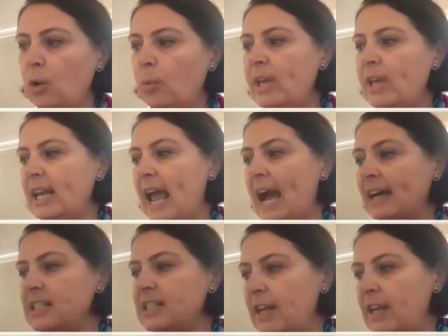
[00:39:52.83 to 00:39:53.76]
We can
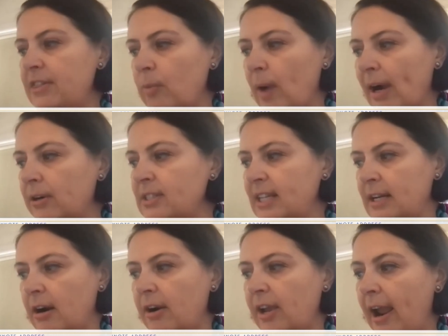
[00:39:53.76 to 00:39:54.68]
activate the records in
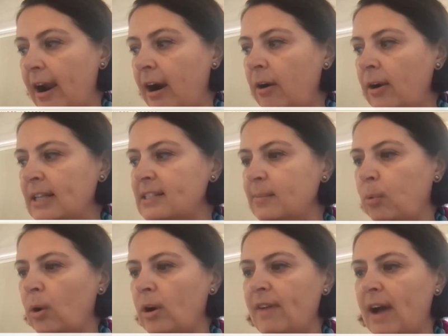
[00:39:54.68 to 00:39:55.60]
our care in
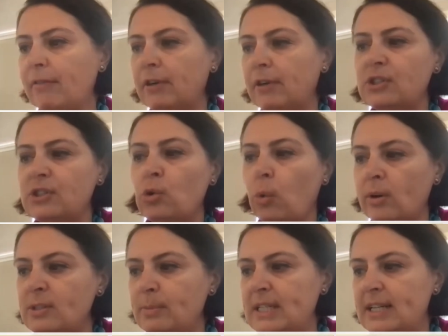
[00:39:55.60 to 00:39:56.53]
support of efforts
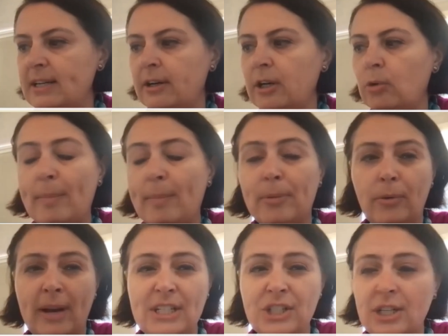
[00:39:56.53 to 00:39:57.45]
towards material
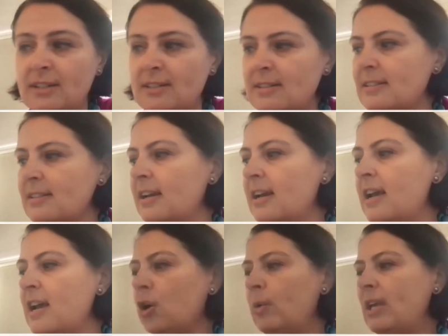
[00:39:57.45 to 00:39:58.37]
reparations.
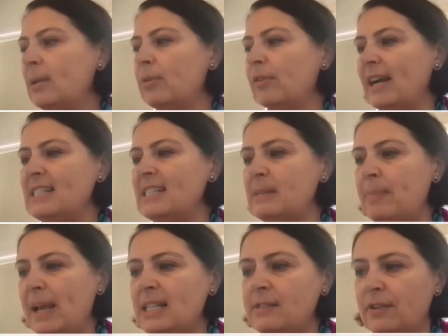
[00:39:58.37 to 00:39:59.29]
We can provide
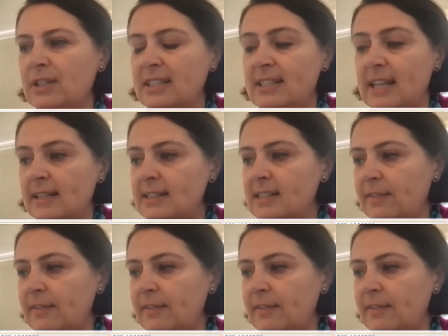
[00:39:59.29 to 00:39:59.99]
space for descendants